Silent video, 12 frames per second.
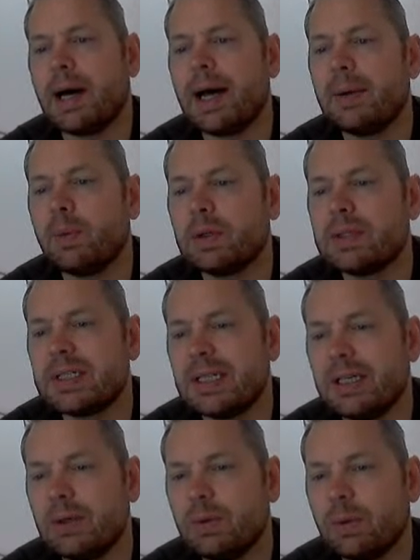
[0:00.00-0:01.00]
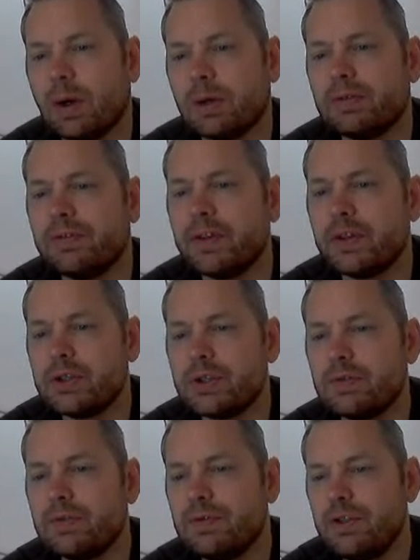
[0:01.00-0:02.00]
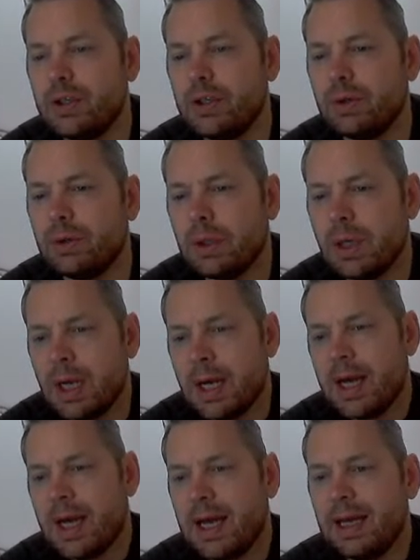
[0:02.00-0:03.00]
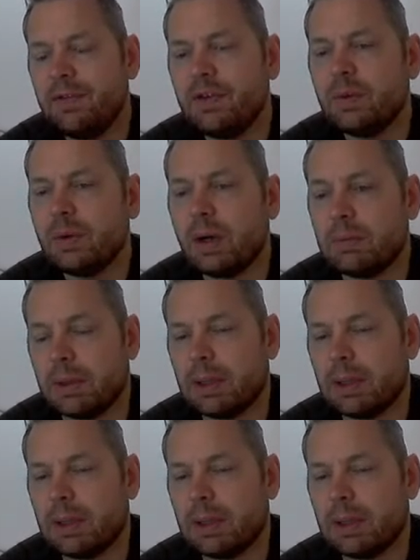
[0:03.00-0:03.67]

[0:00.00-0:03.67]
I will see you on the 1st of June. If you